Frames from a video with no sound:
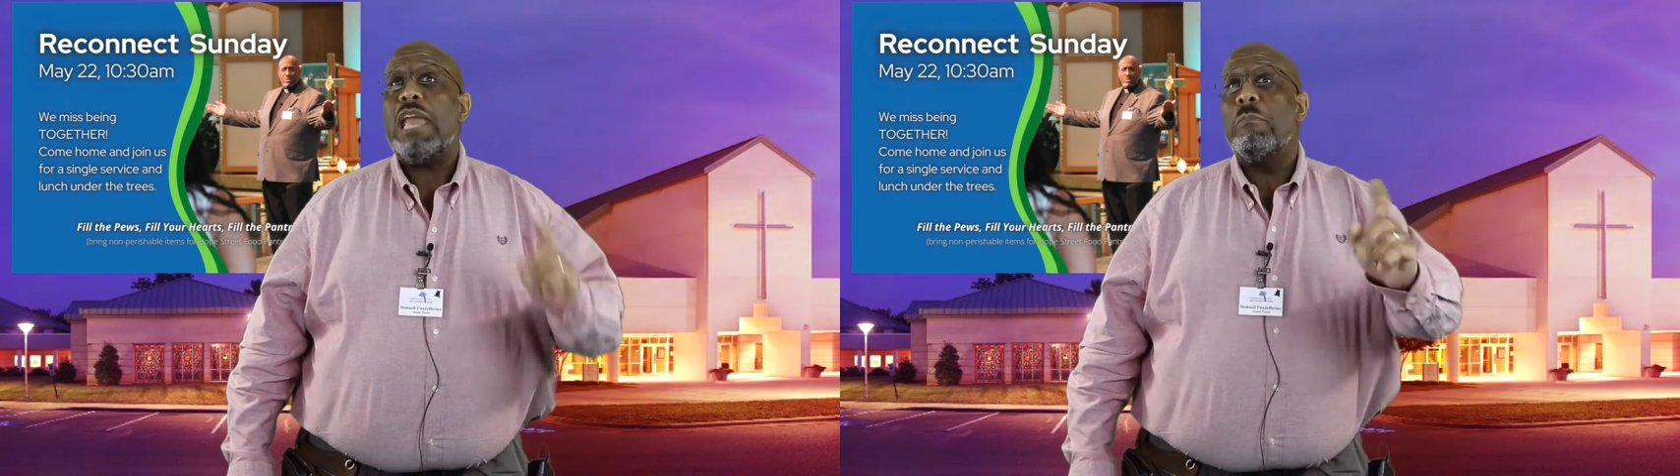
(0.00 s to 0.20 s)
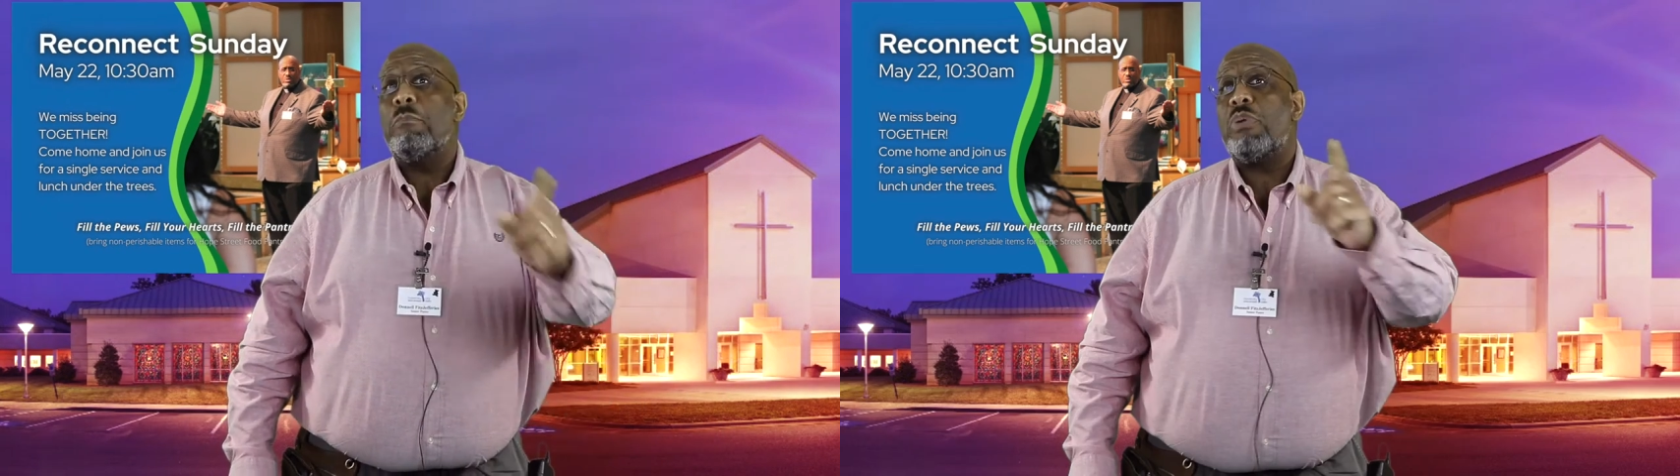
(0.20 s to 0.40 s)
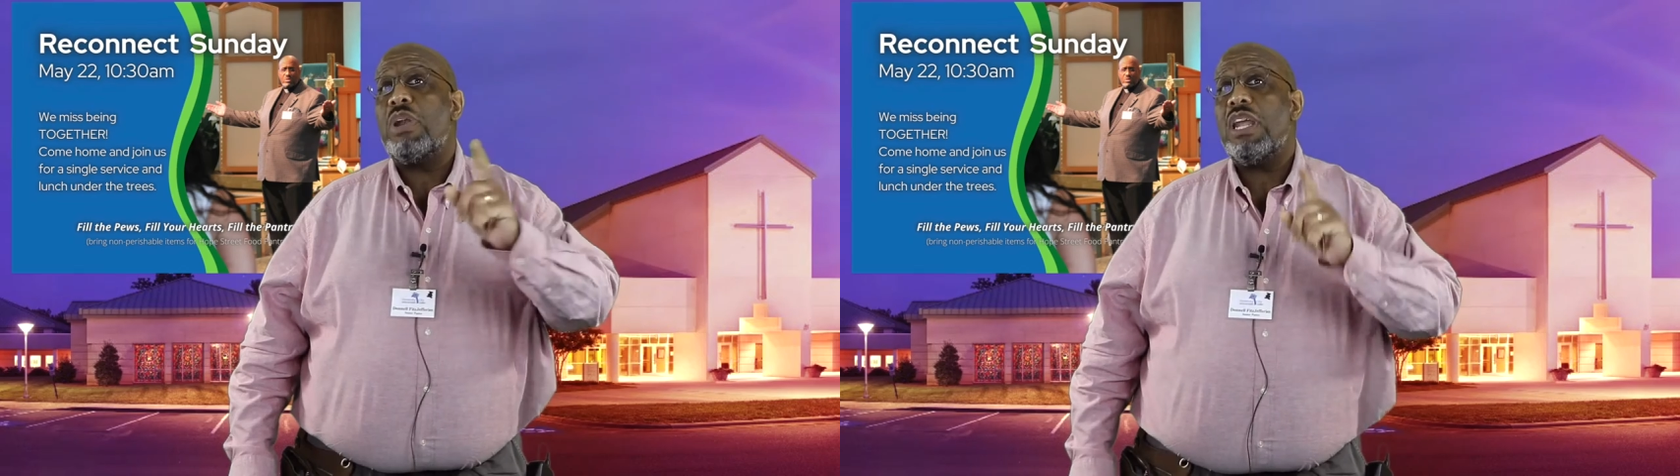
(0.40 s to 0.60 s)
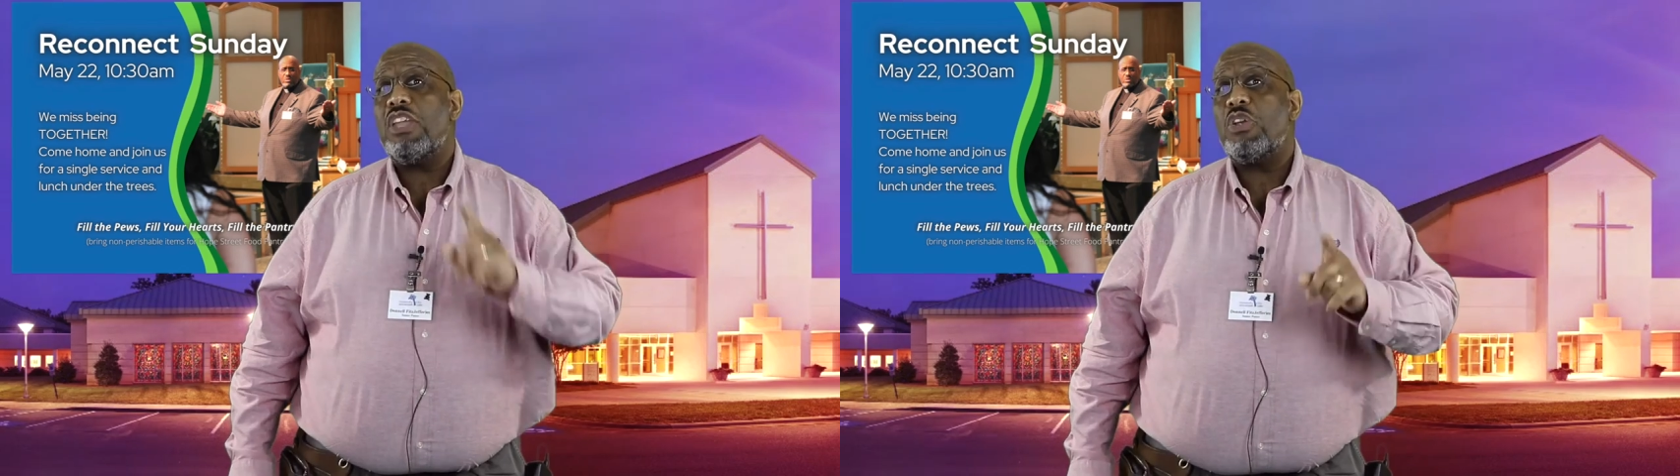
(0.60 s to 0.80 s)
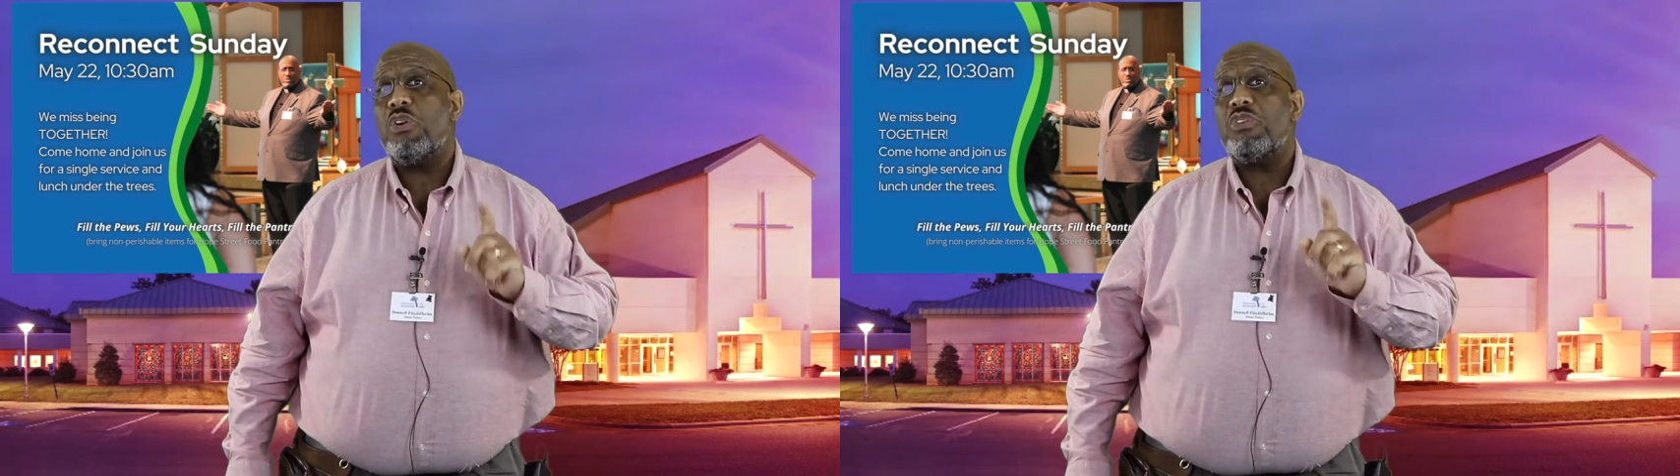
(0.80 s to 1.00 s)
and
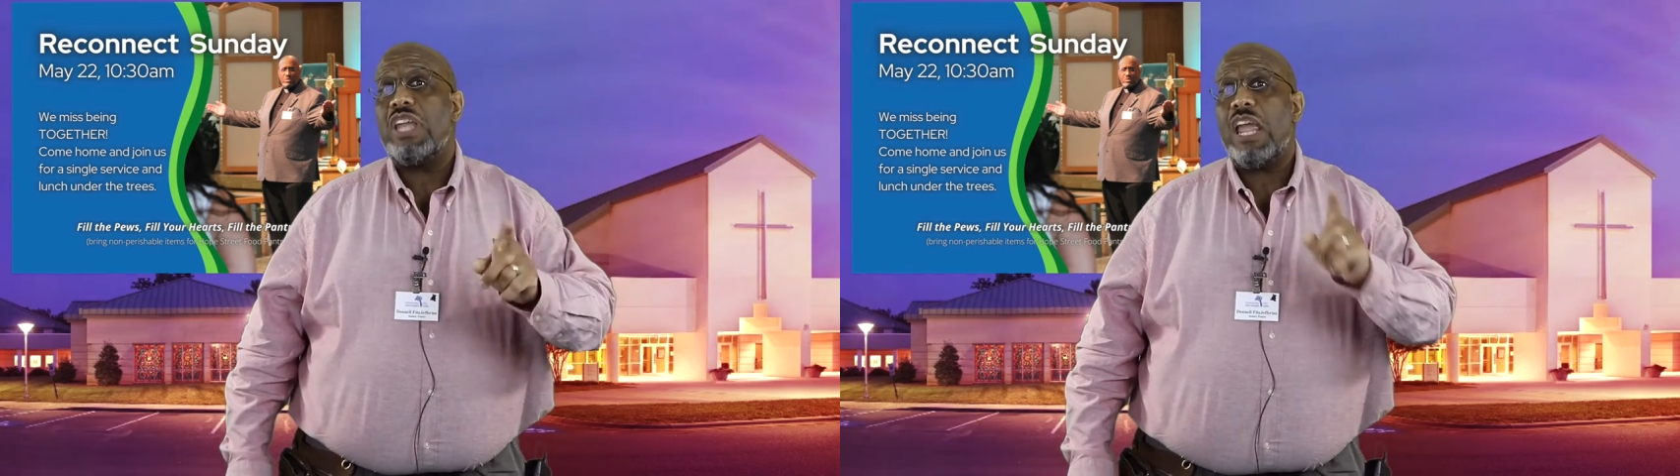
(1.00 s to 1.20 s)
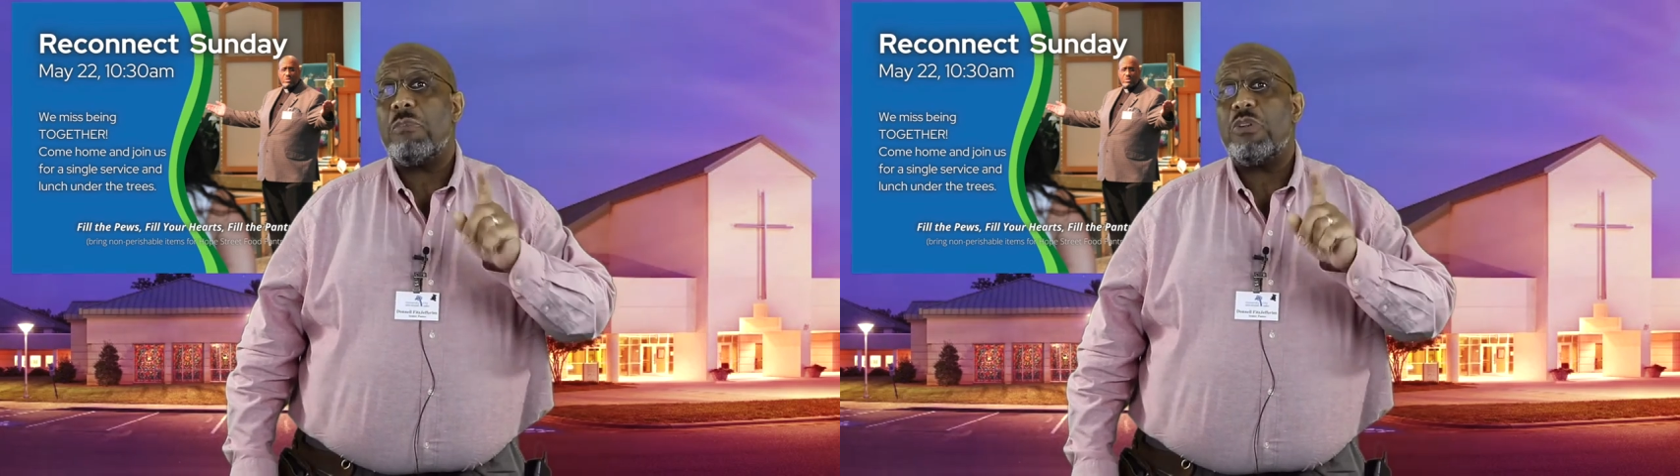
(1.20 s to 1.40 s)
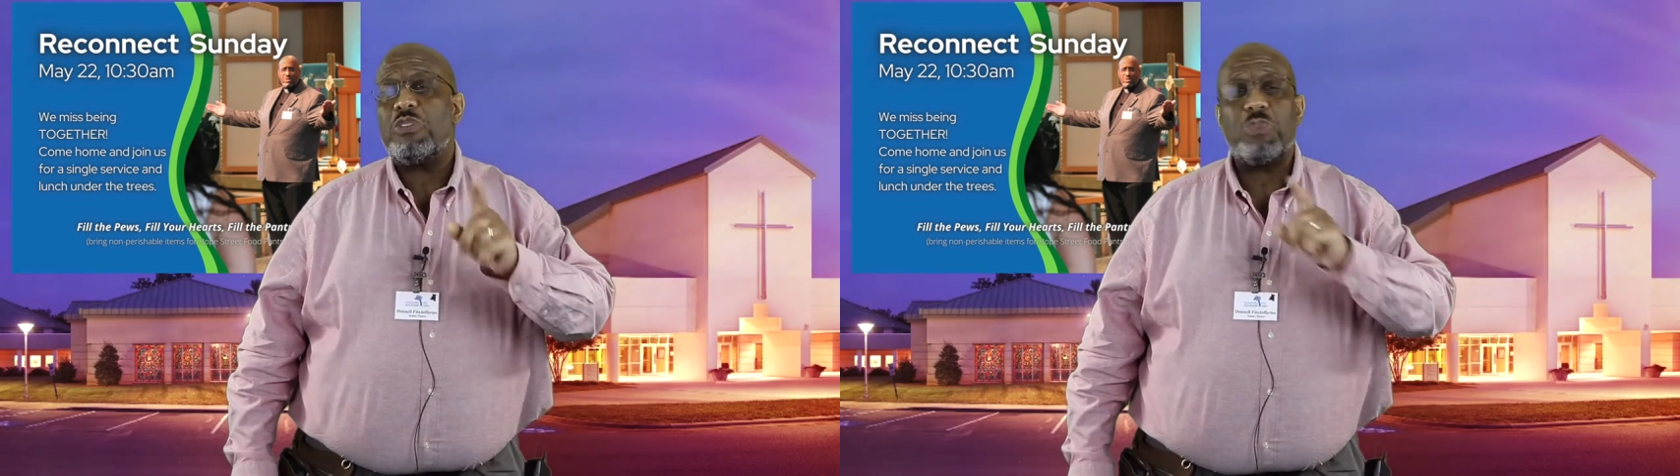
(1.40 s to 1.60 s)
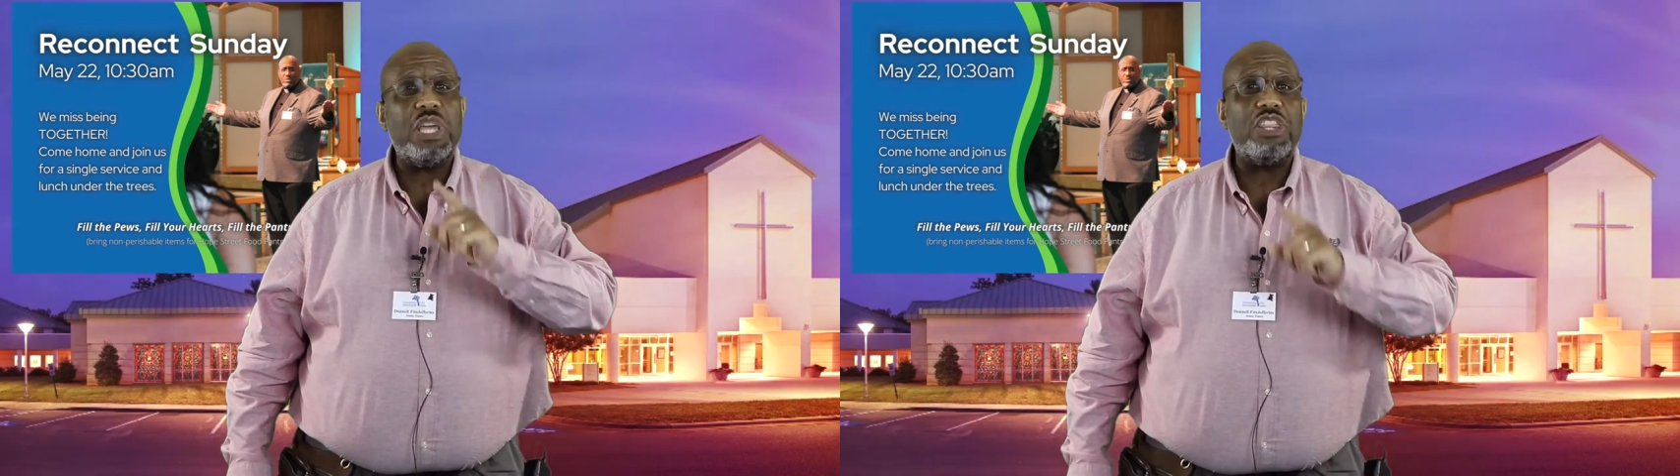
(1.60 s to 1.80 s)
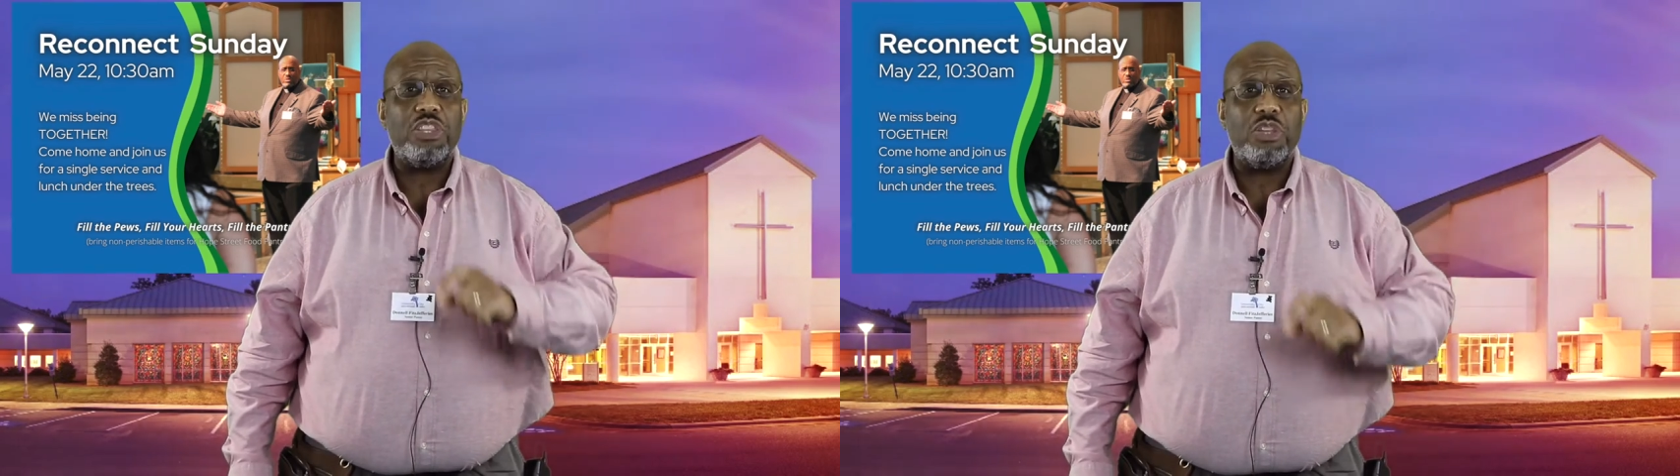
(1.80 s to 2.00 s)
bring your neighbors
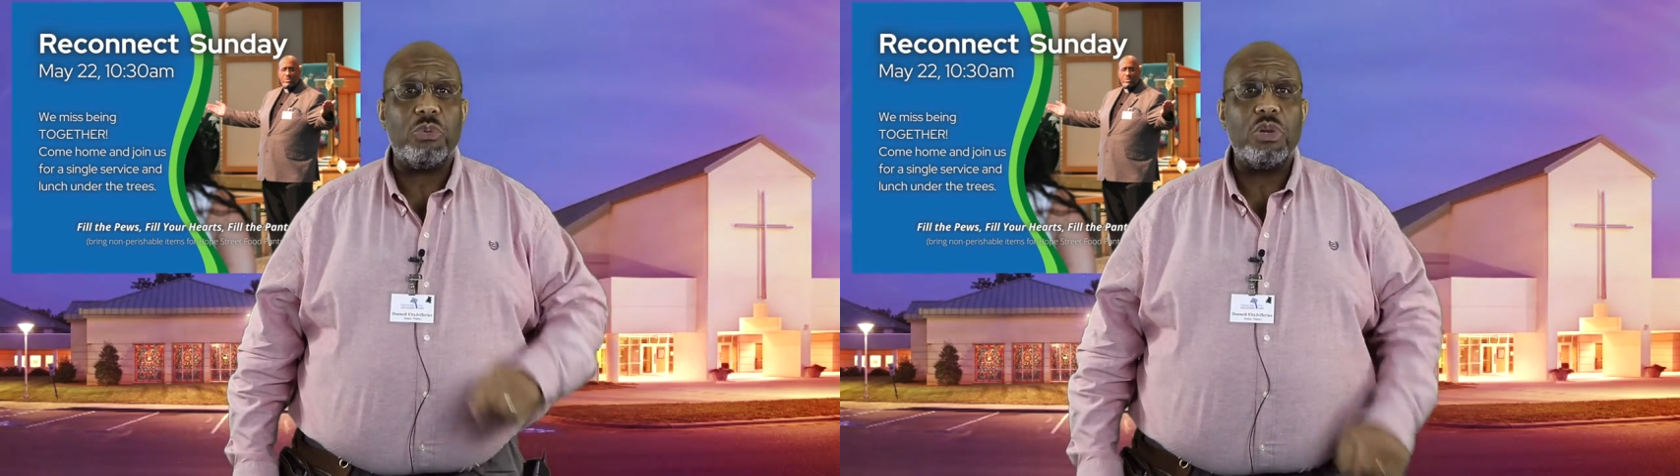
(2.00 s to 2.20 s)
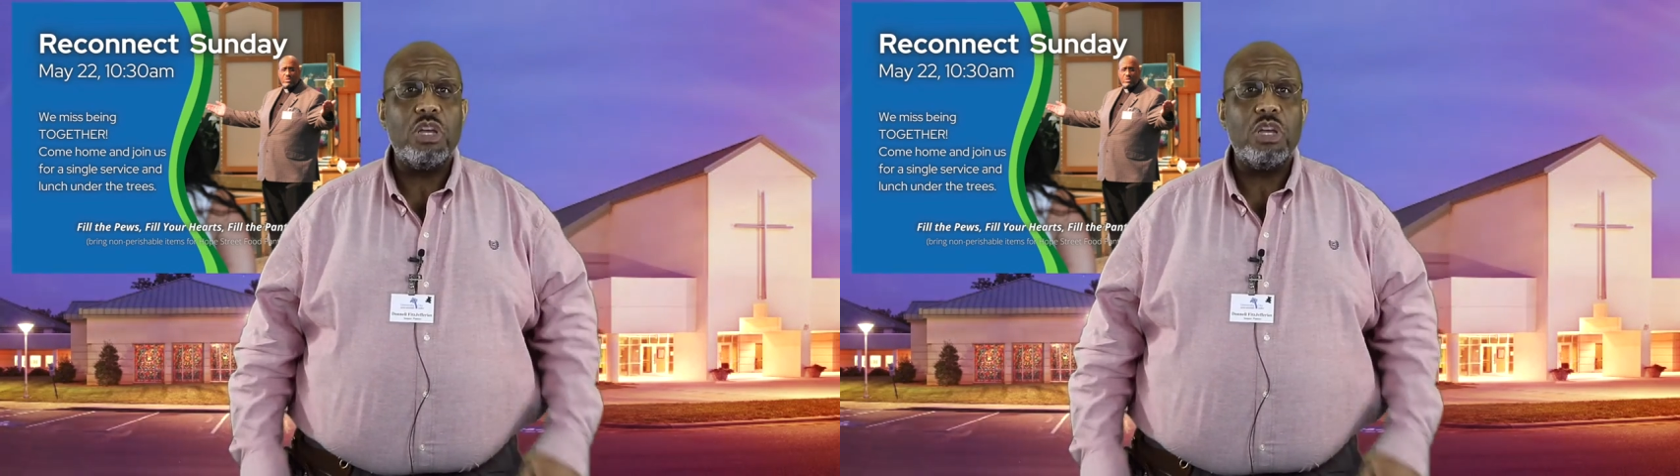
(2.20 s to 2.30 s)
with you.